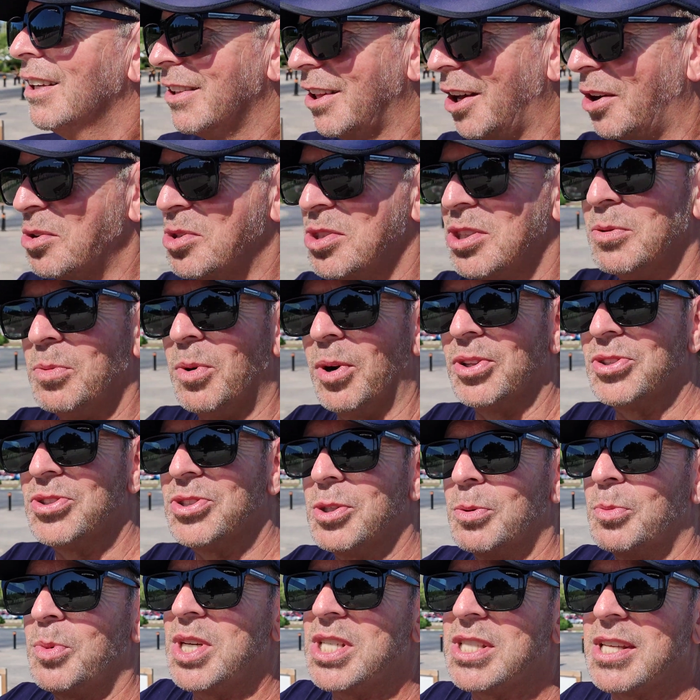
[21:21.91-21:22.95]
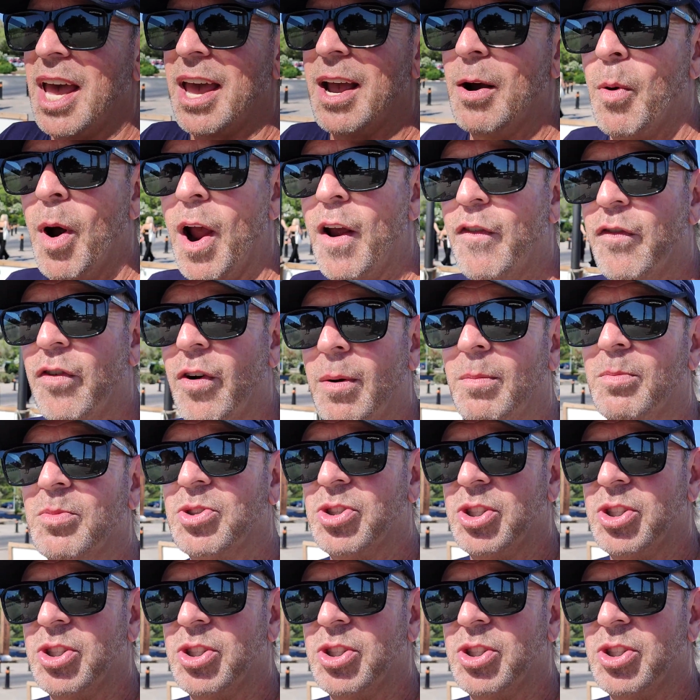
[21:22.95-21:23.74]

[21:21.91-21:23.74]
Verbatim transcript: Those are the ones that we stay away from,